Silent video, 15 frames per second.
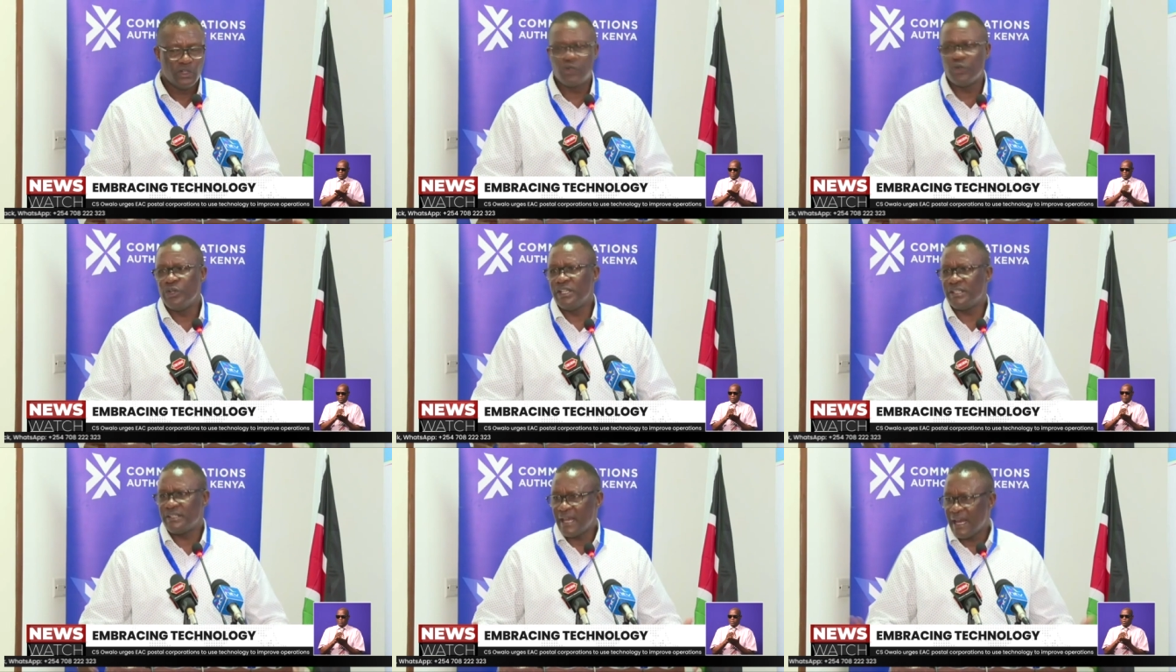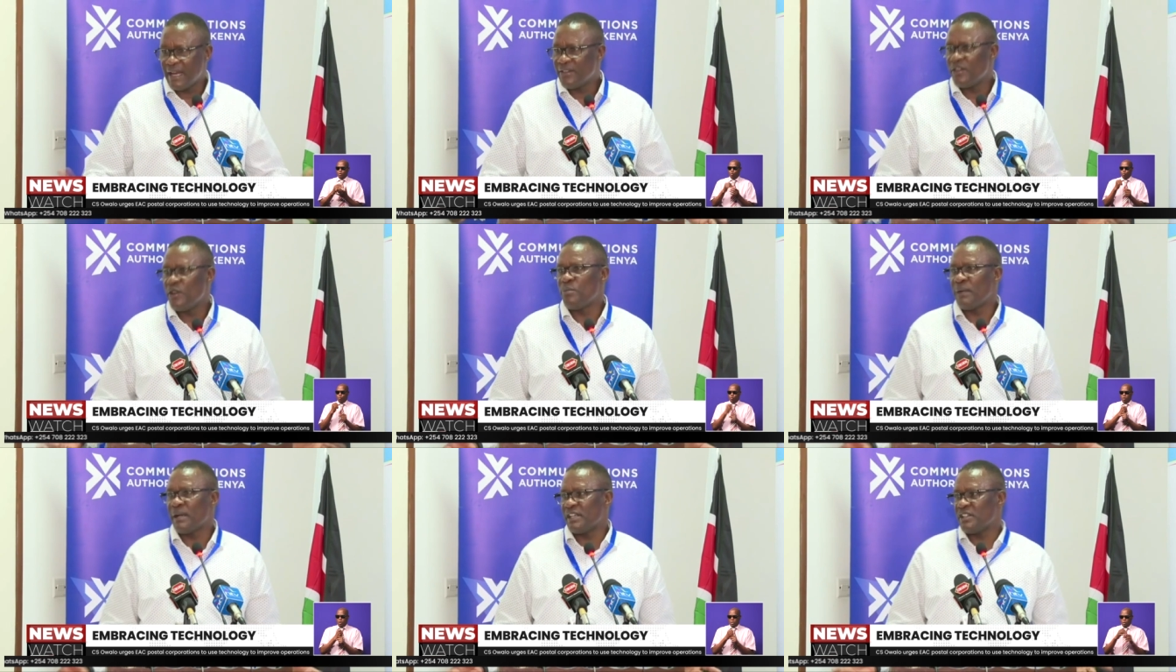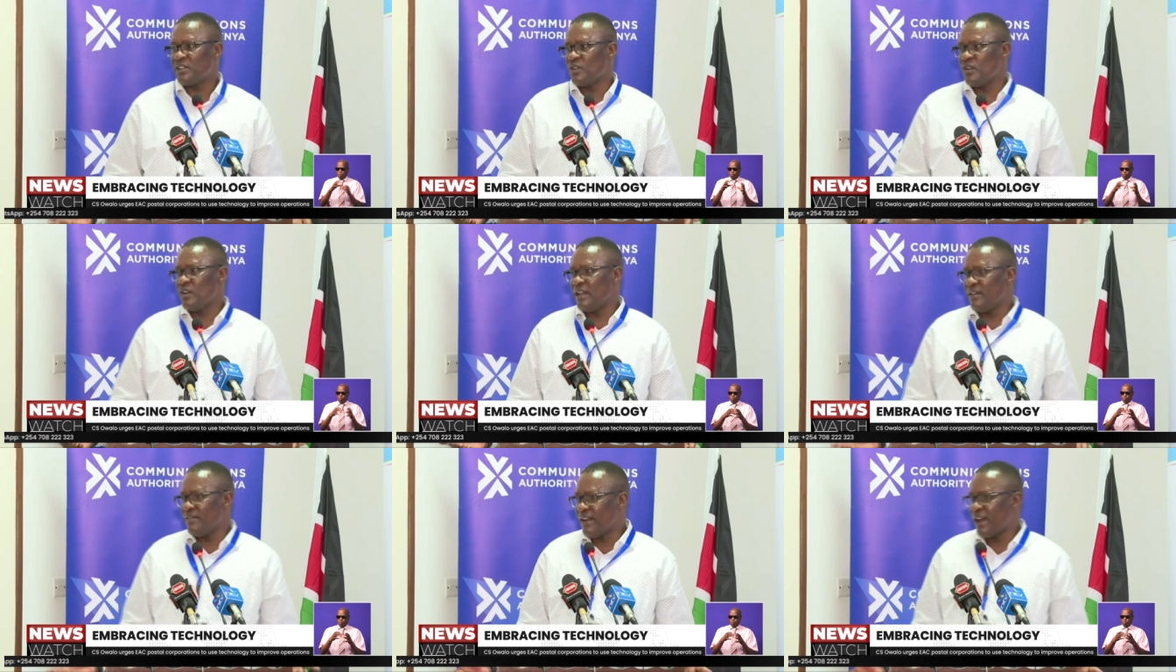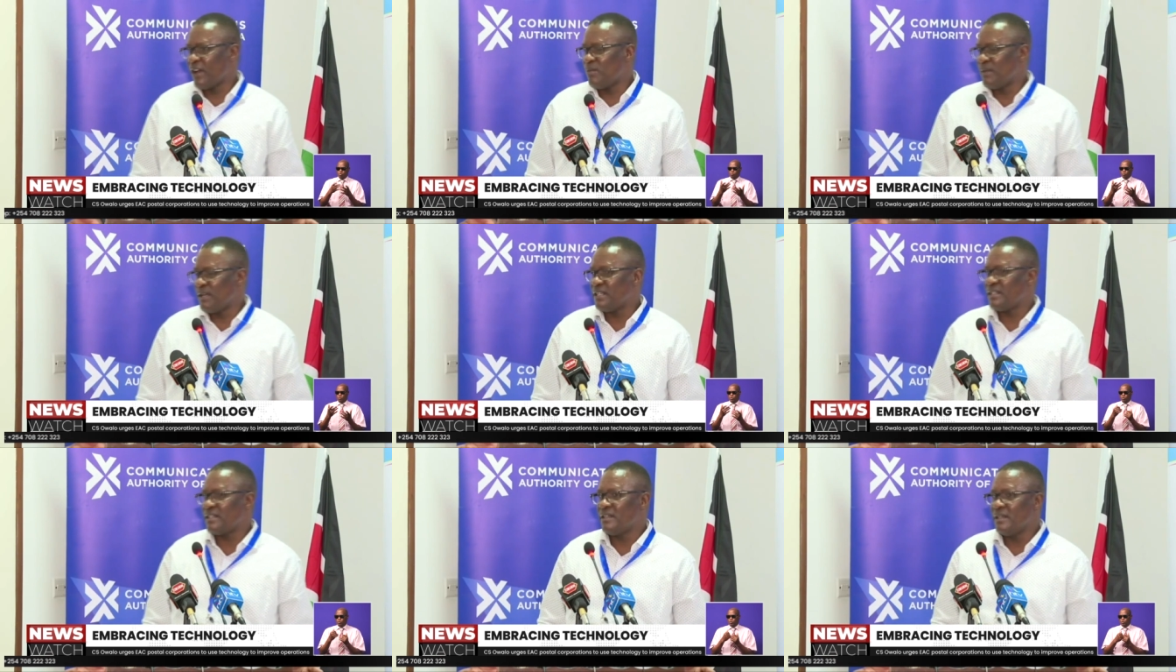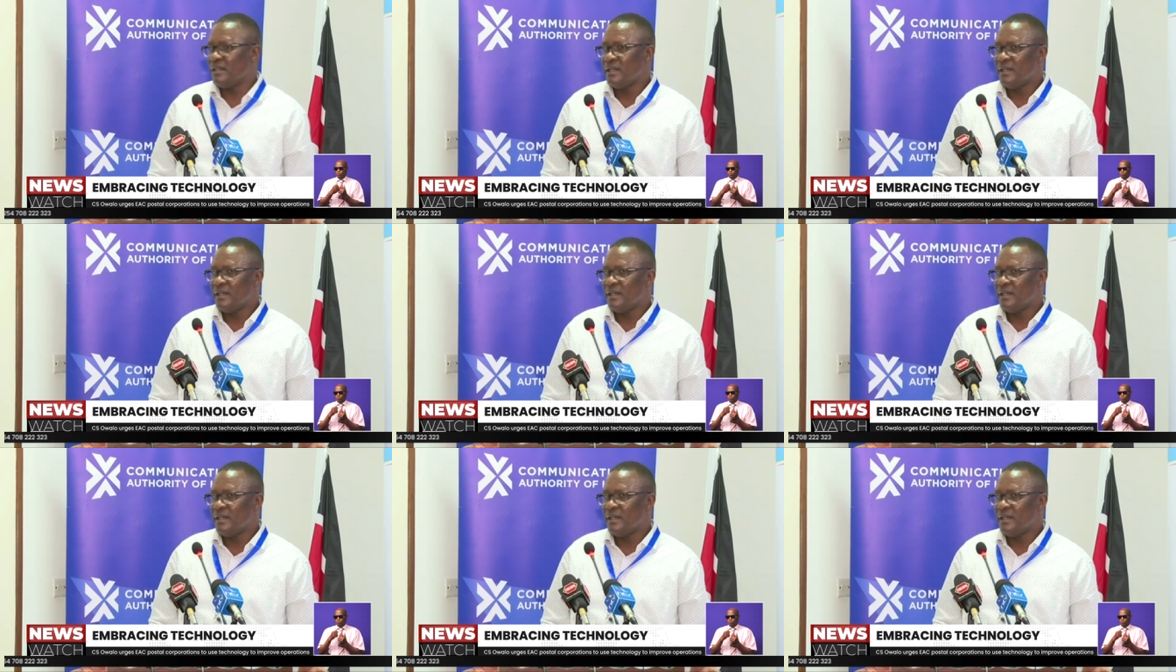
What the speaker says: to discern the operational environment,